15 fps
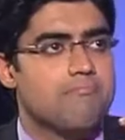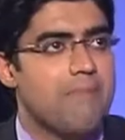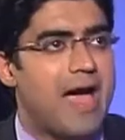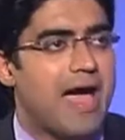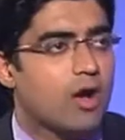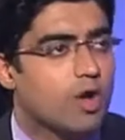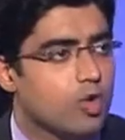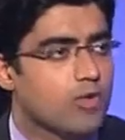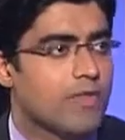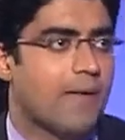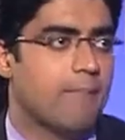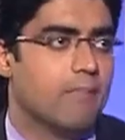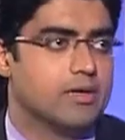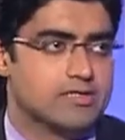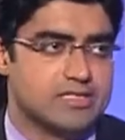macro
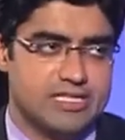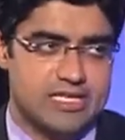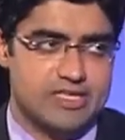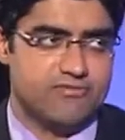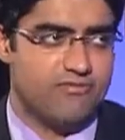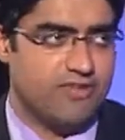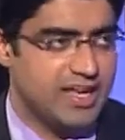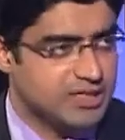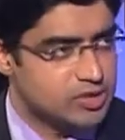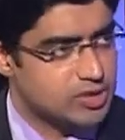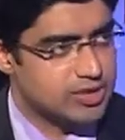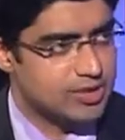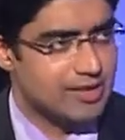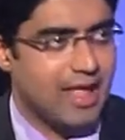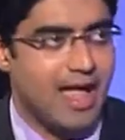numbers, the
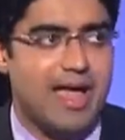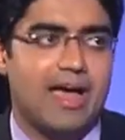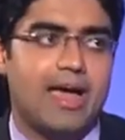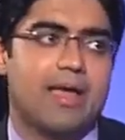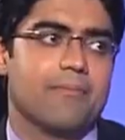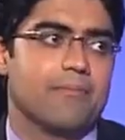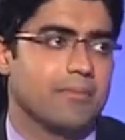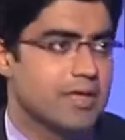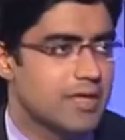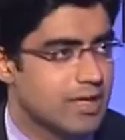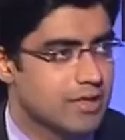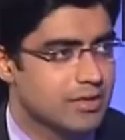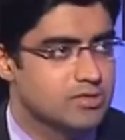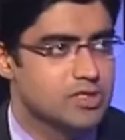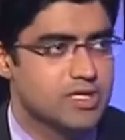inflation,
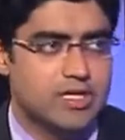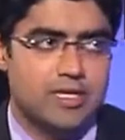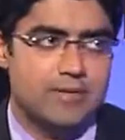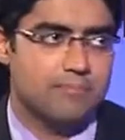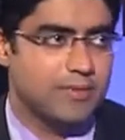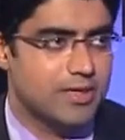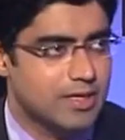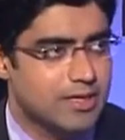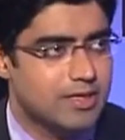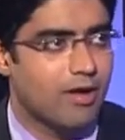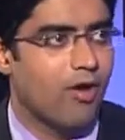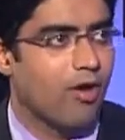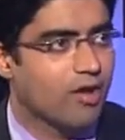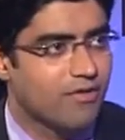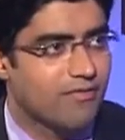IIP, GDP,
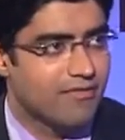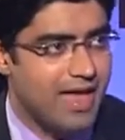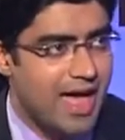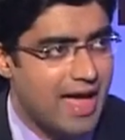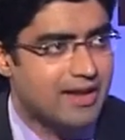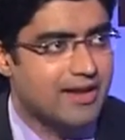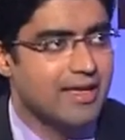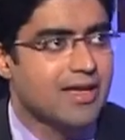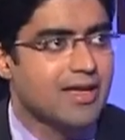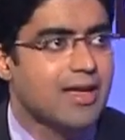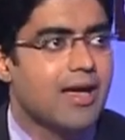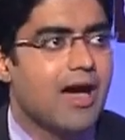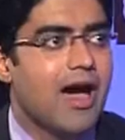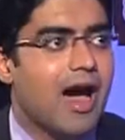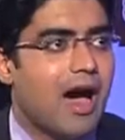all of that,
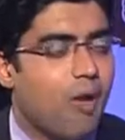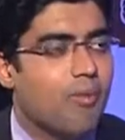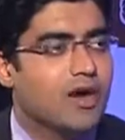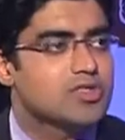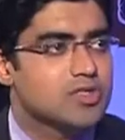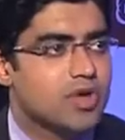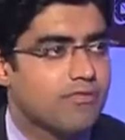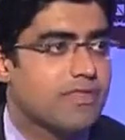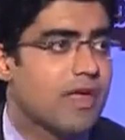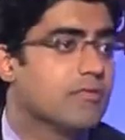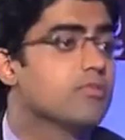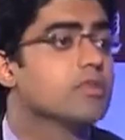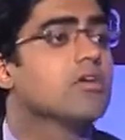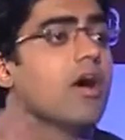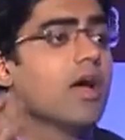how much of that,
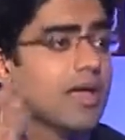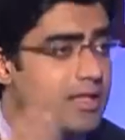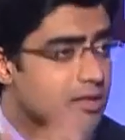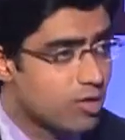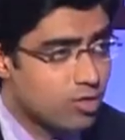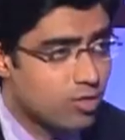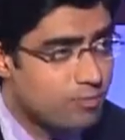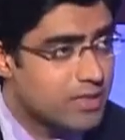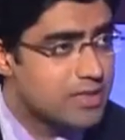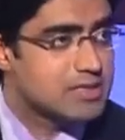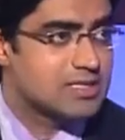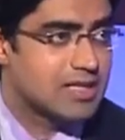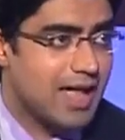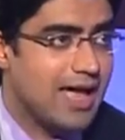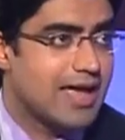with again the rupee
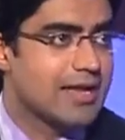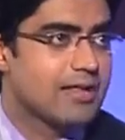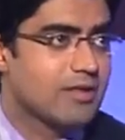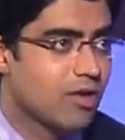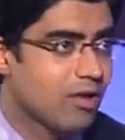slide and